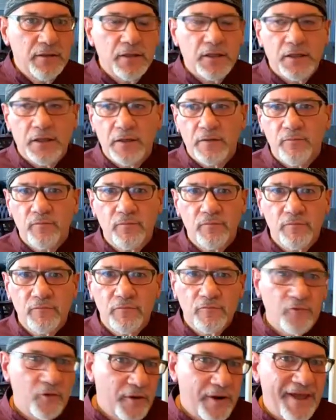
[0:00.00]
we're going
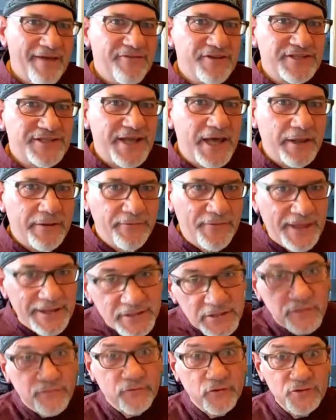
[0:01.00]
to have a salad,
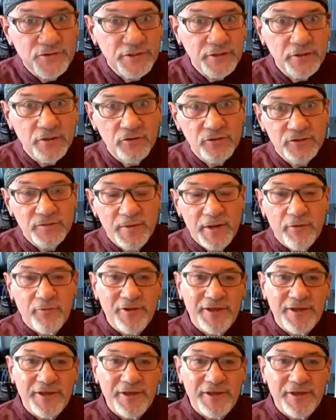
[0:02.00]
that's the first thing that goes to mind.